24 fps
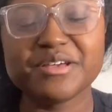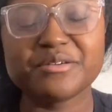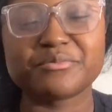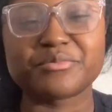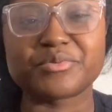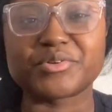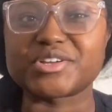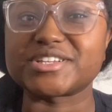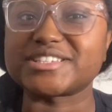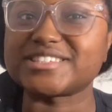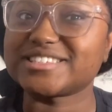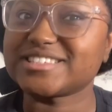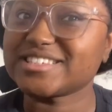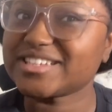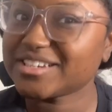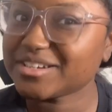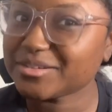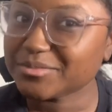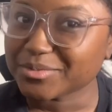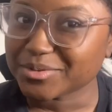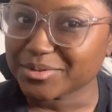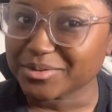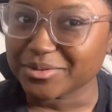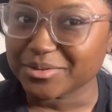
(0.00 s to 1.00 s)

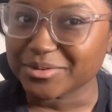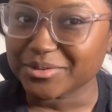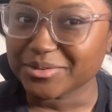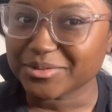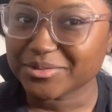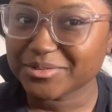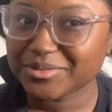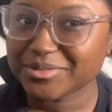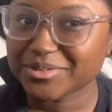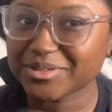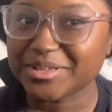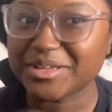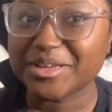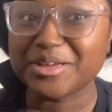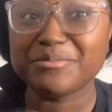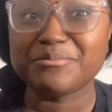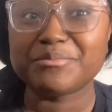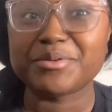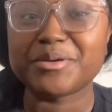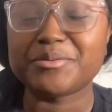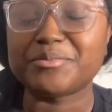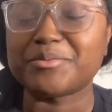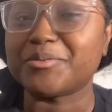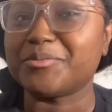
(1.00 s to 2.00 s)
presentable.
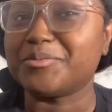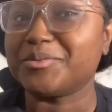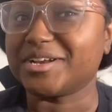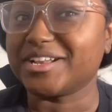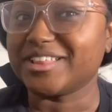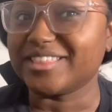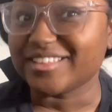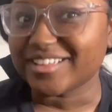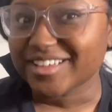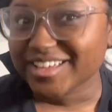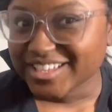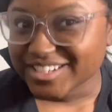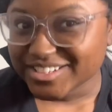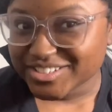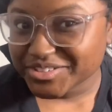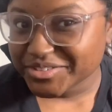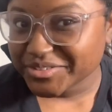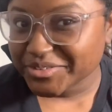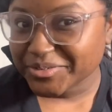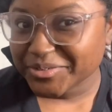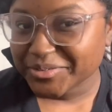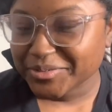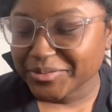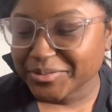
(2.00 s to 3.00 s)
People want to look at
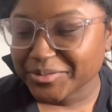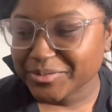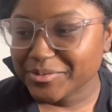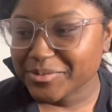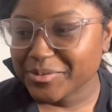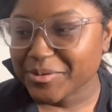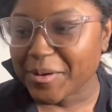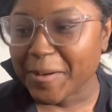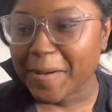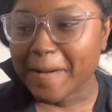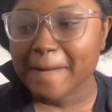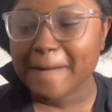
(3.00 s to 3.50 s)
you.